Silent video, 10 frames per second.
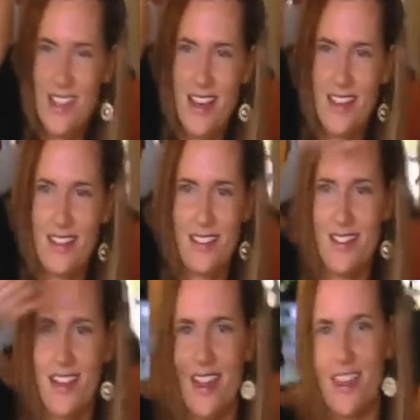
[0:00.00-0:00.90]
See?
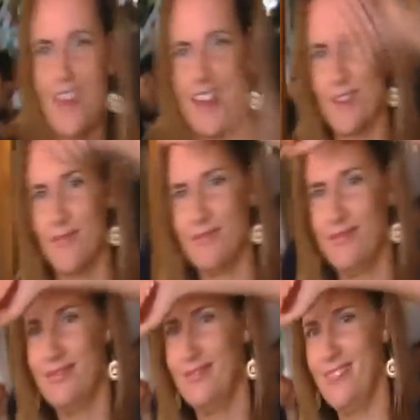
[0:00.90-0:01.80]
Nothing.
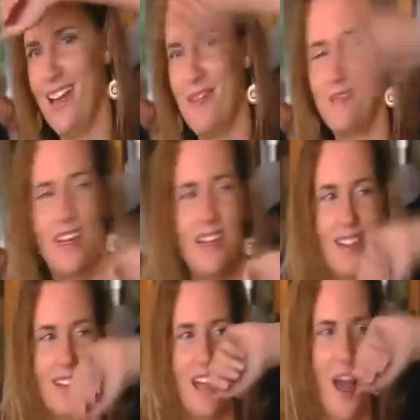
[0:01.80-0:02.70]
No, I'm good.